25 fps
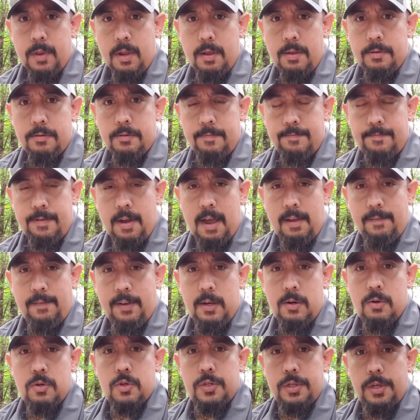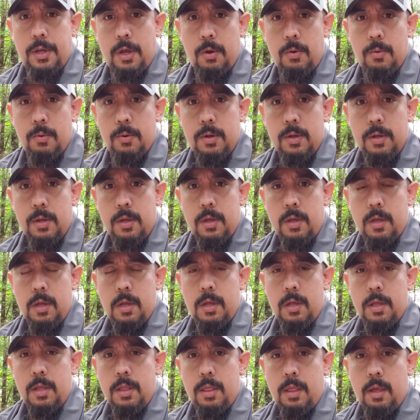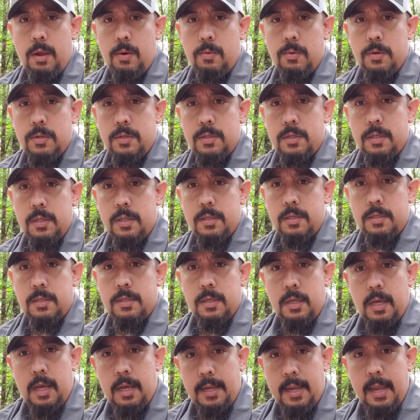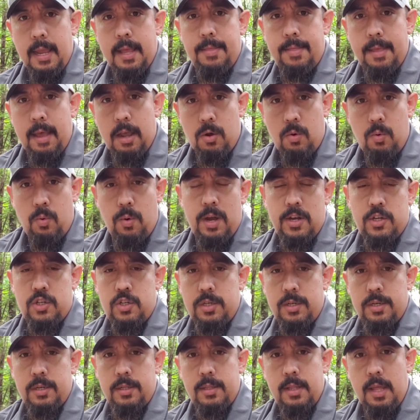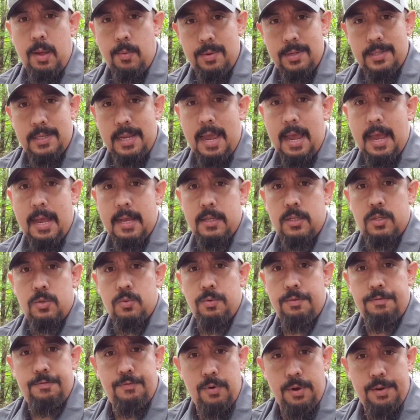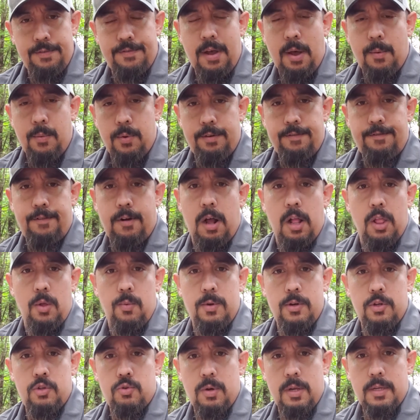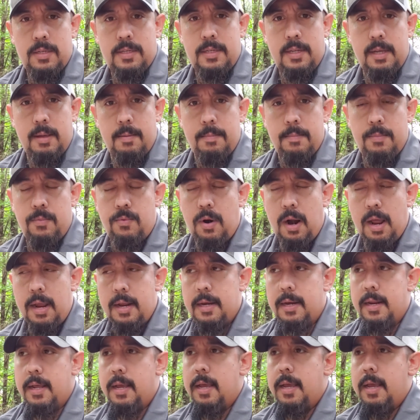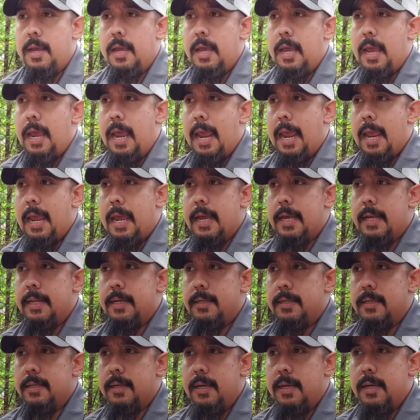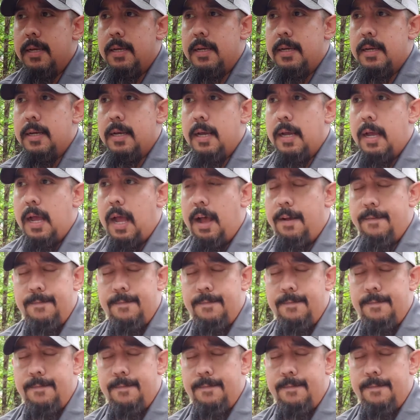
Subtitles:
some 5 years ago. There was this, again, that question that was asked, if I would follow and trust Him, right? And I,